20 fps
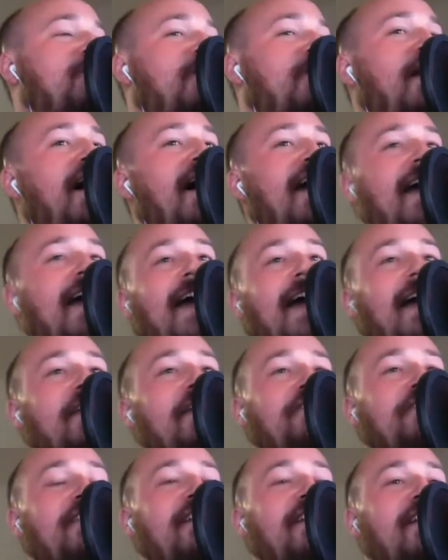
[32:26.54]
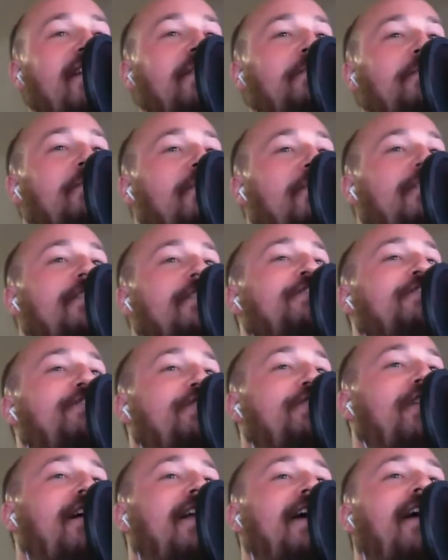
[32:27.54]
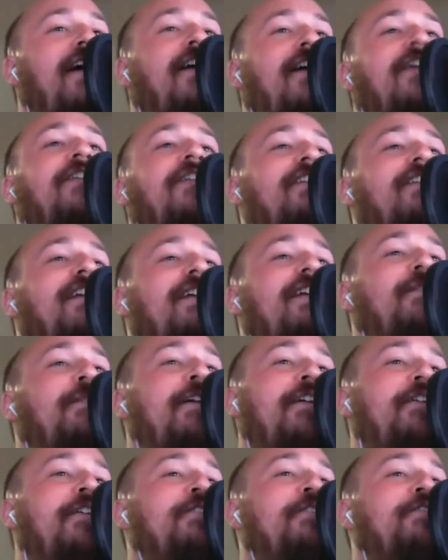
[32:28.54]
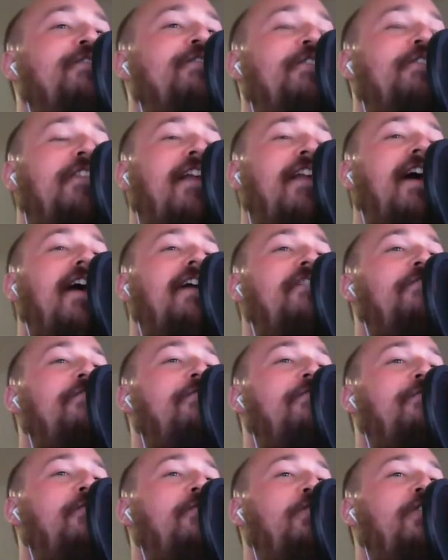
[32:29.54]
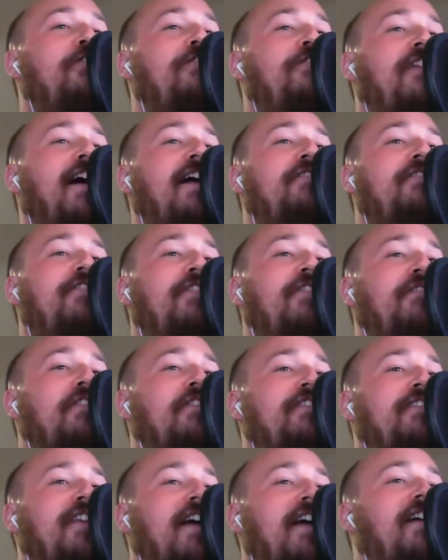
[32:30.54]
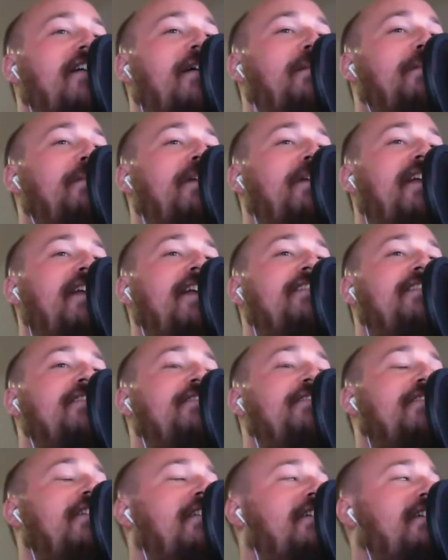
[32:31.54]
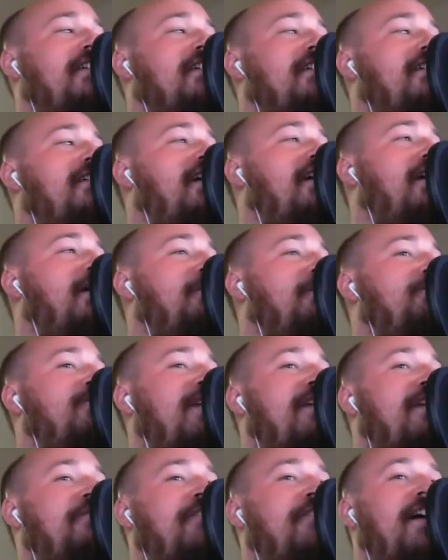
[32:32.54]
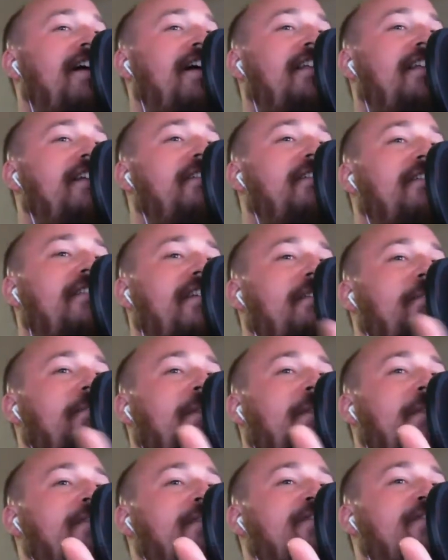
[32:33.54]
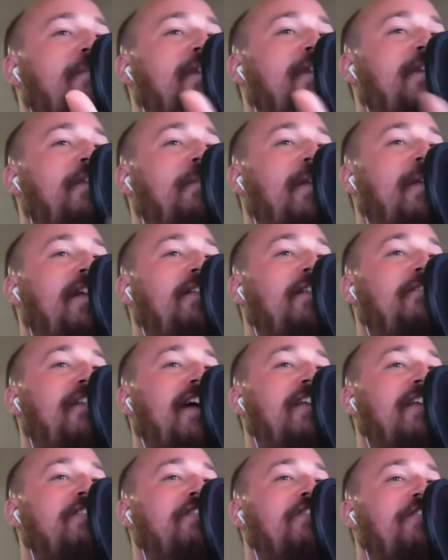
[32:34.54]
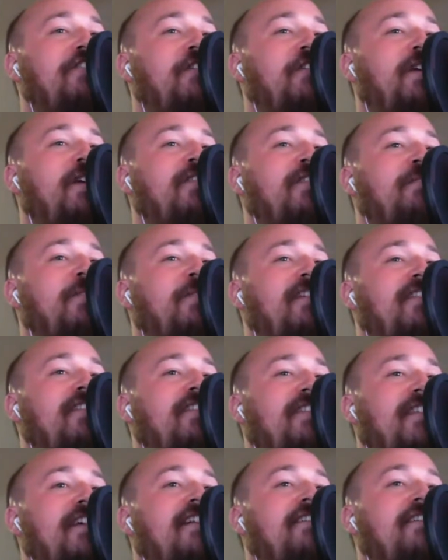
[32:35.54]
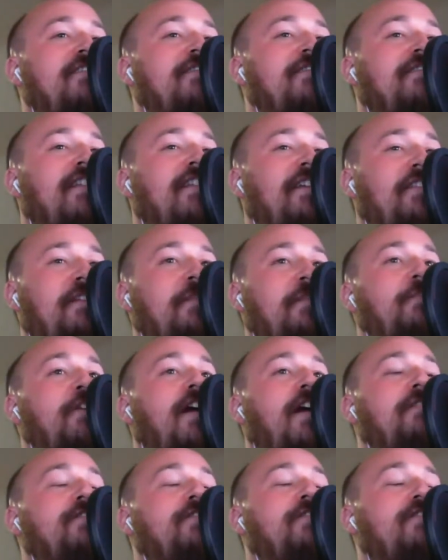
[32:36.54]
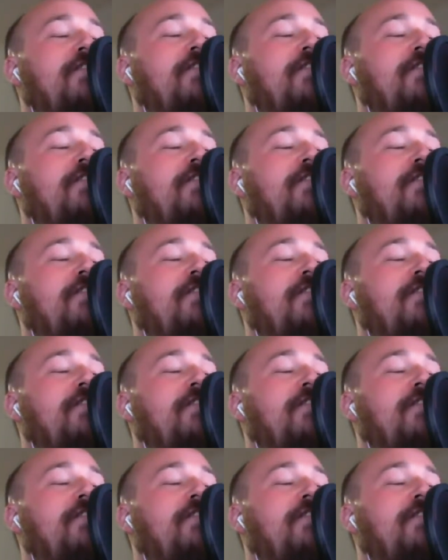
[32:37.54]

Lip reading: I actually shot out emails to like 4 or 5 different tech companies, trying to find like maybe somebody who manufactured USB sticks, like thumb drives.